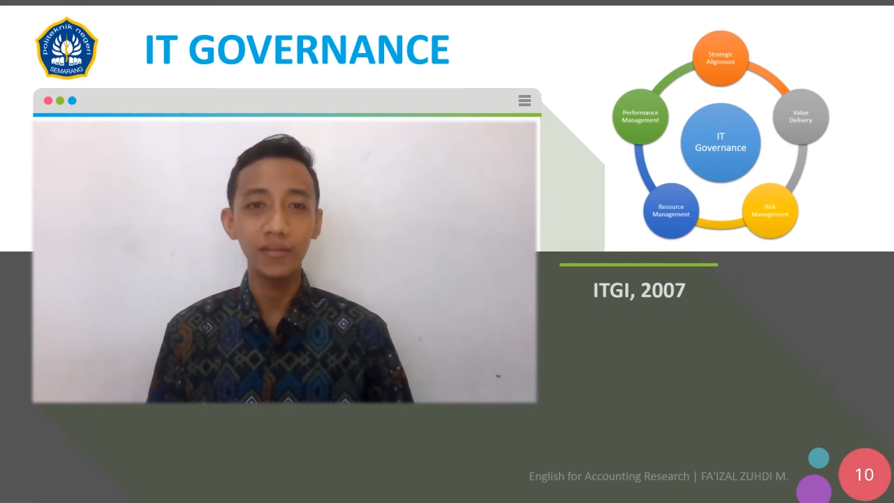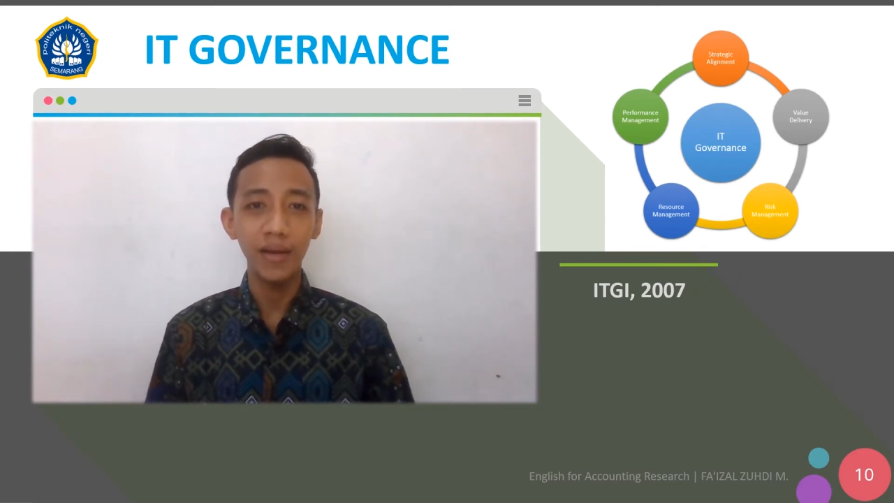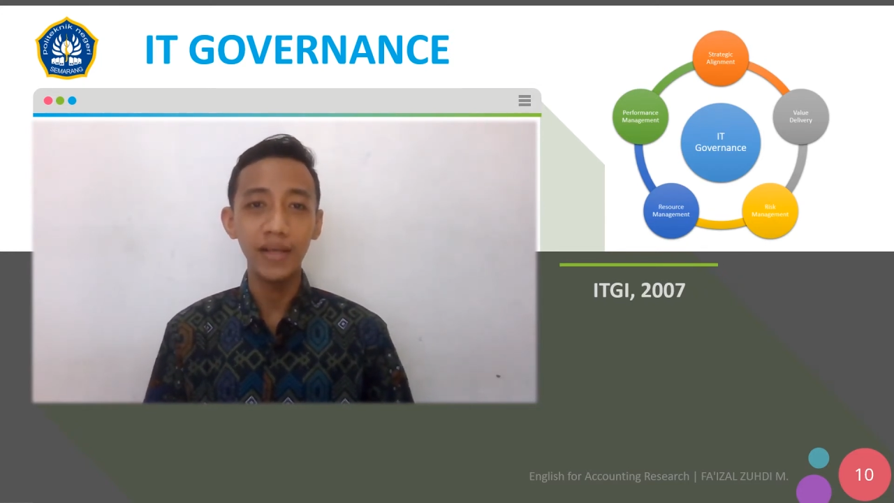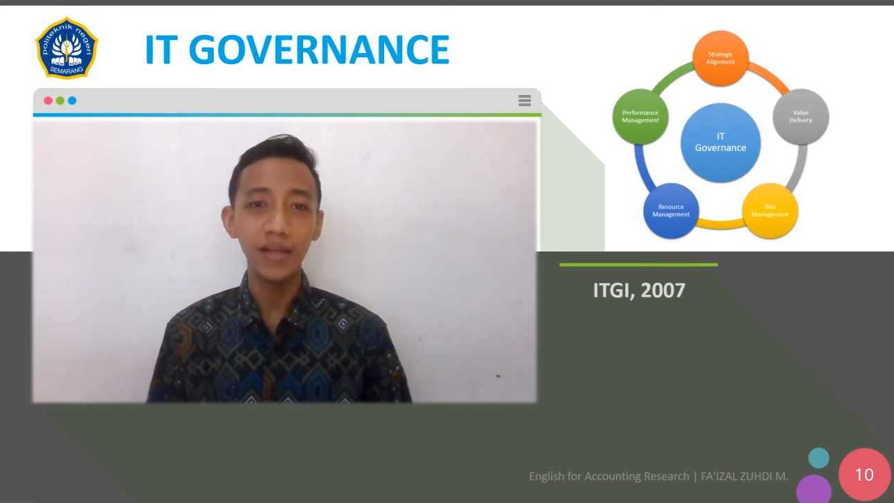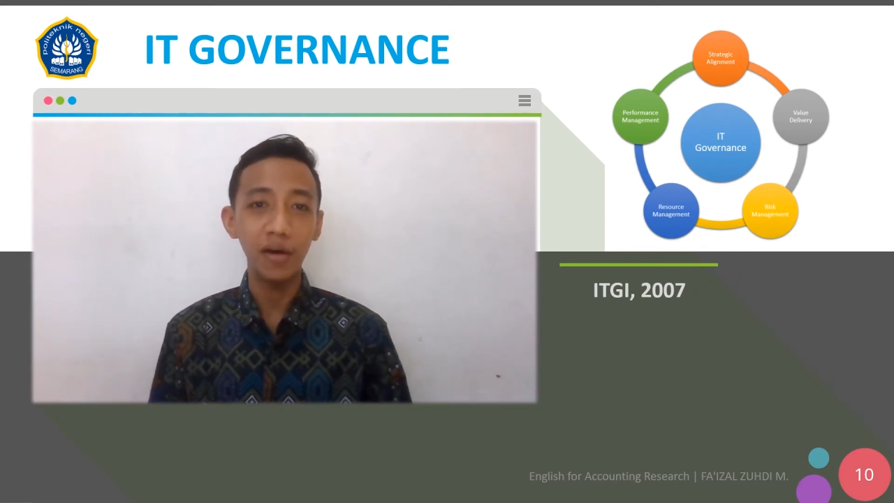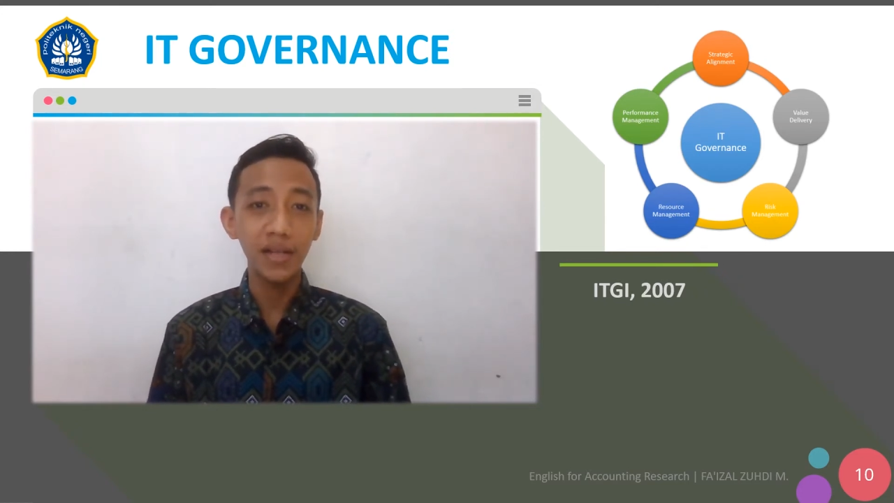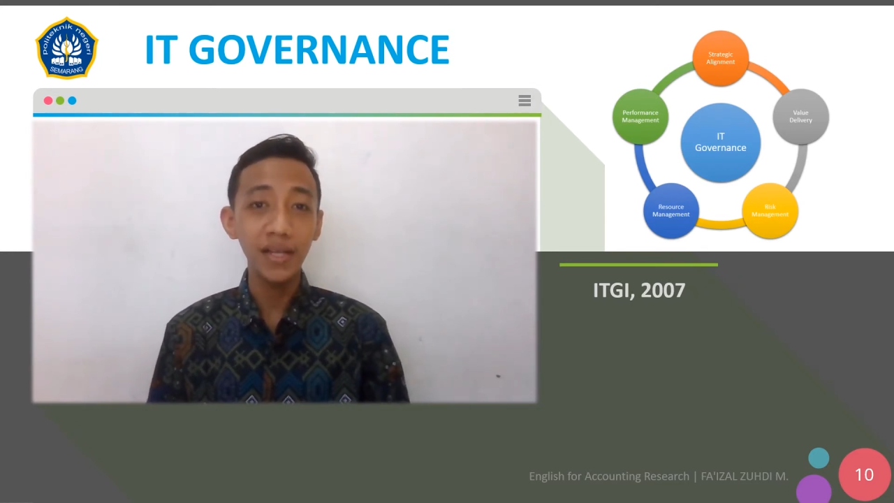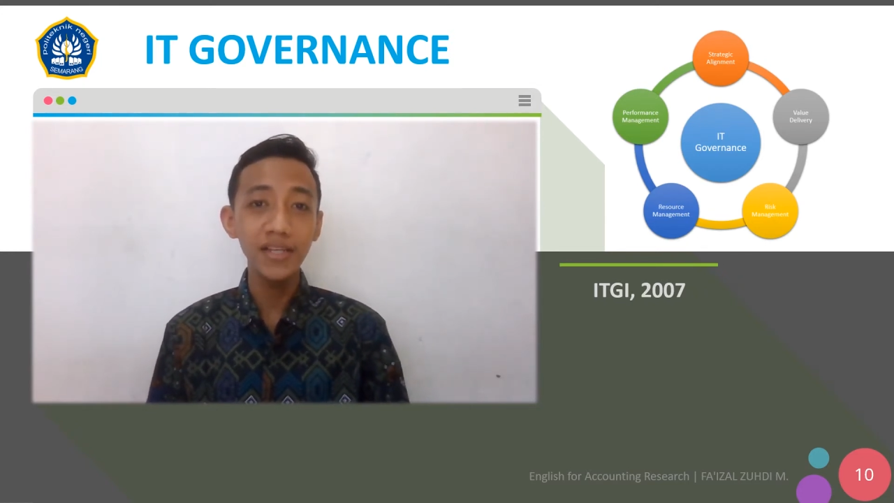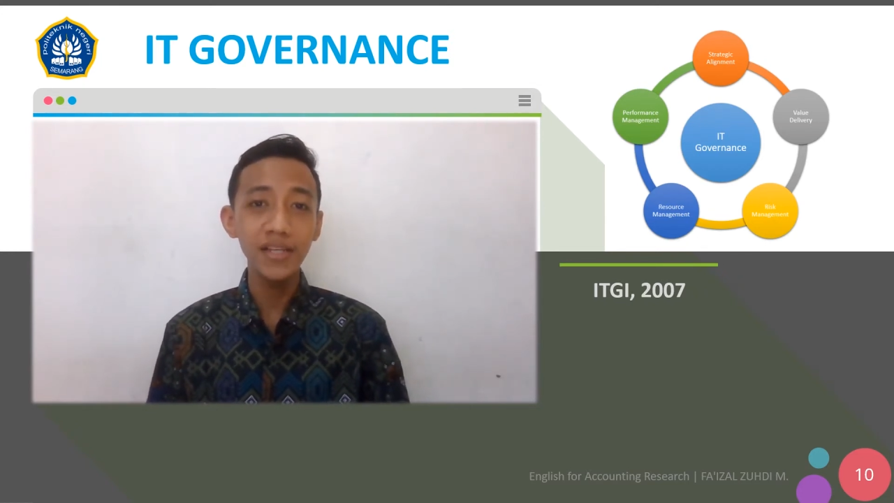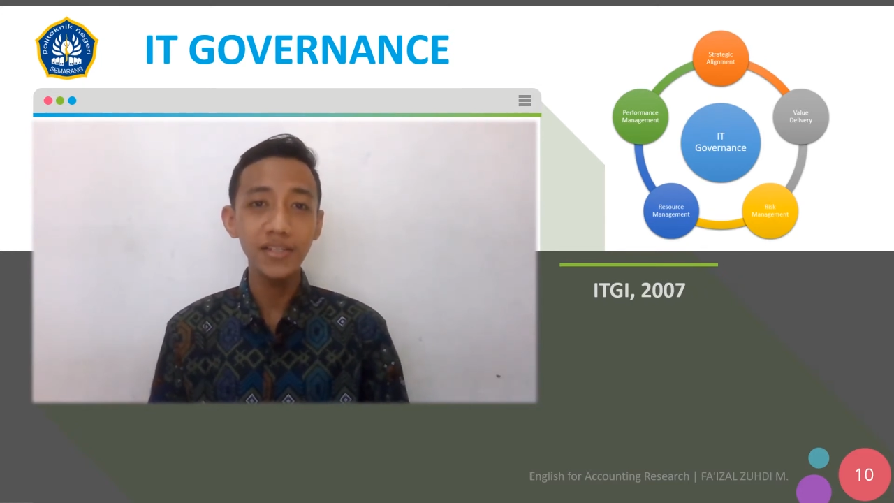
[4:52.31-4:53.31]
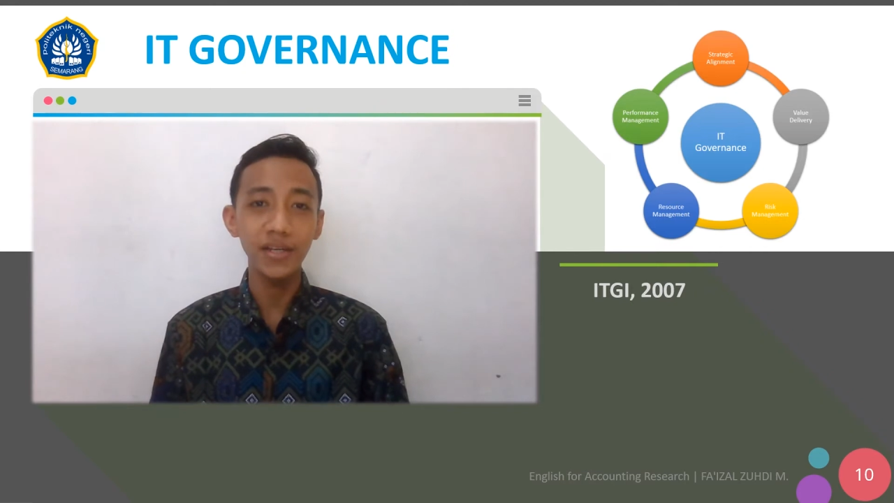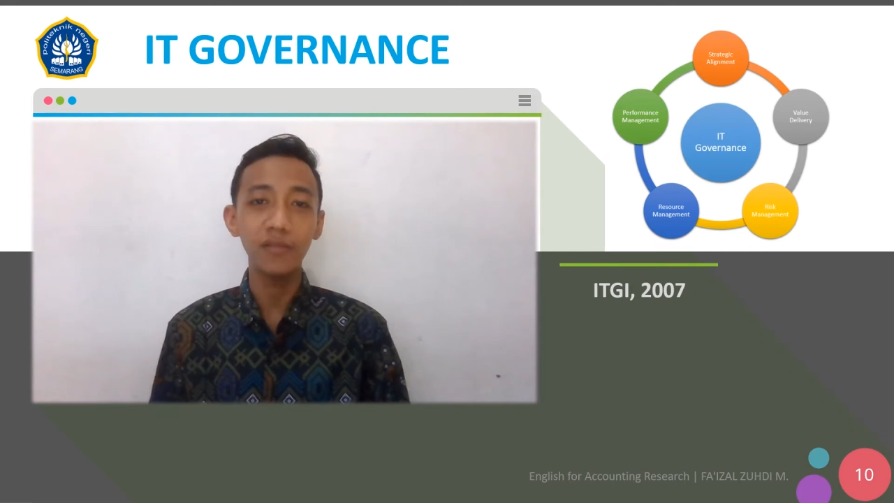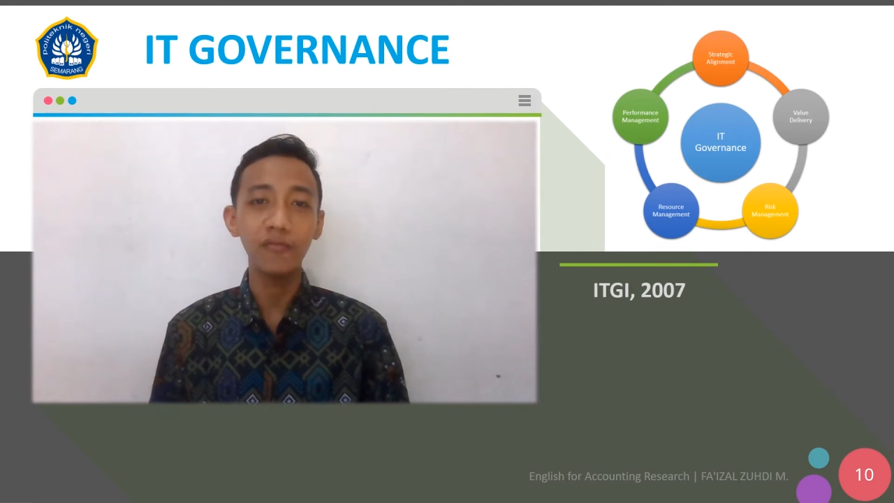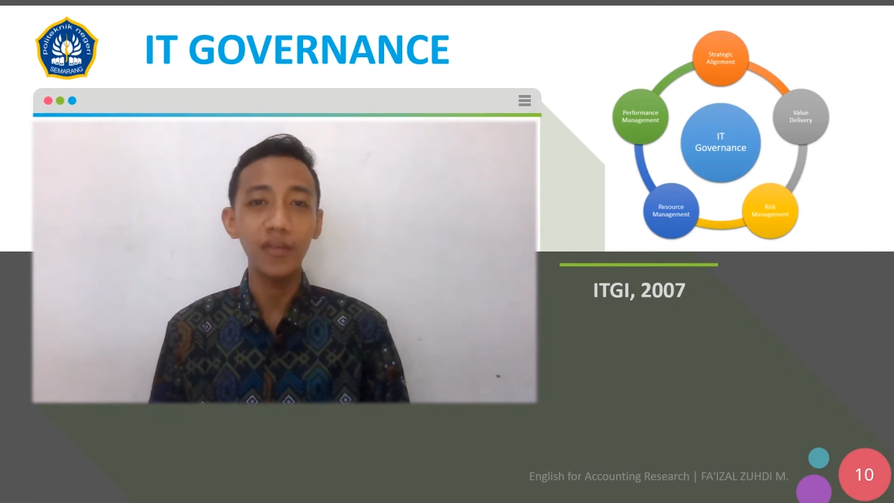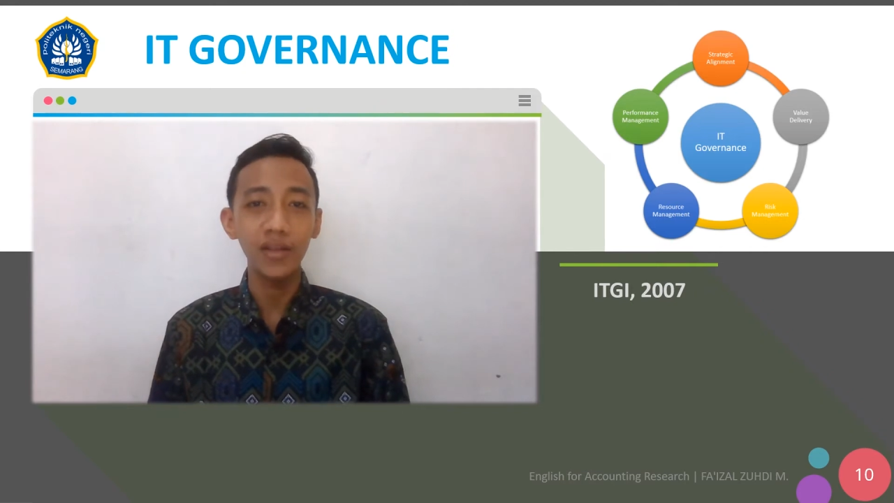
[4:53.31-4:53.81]
by the
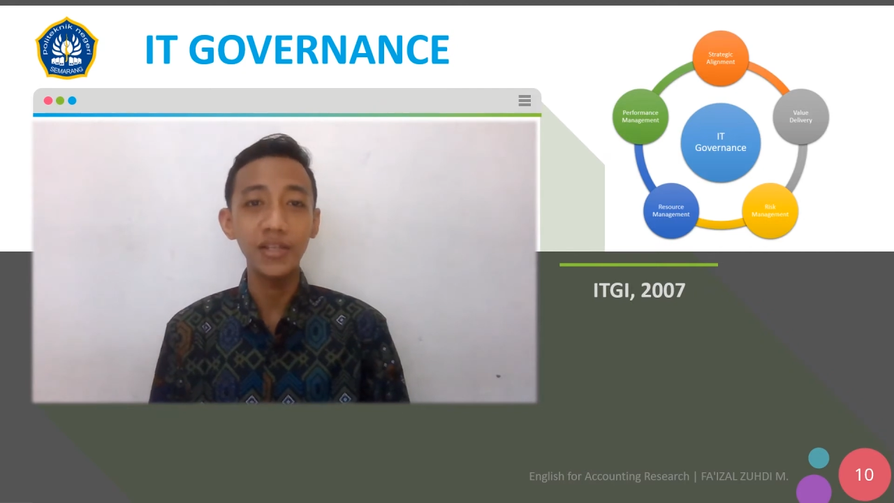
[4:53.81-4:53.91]
organization for